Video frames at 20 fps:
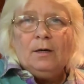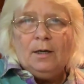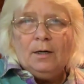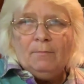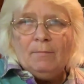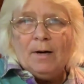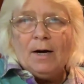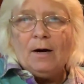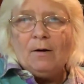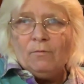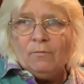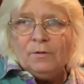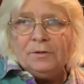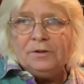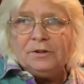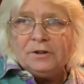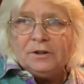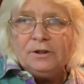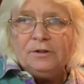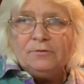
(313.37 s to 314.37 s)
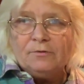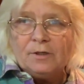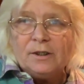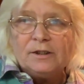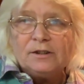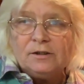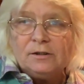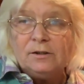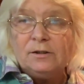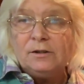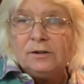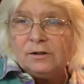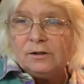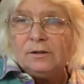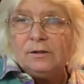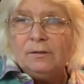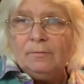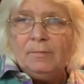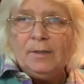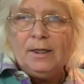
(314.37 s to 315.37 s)
about when she
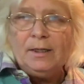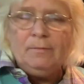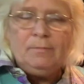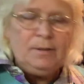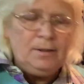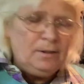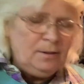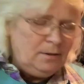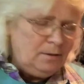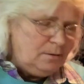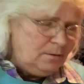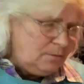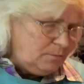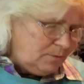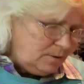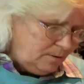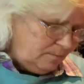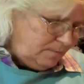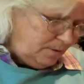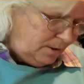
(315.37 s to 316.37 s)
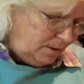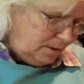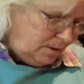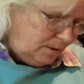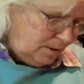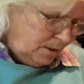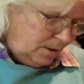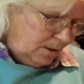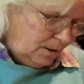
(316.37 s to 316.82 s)
dresses the baby. You know what I mean?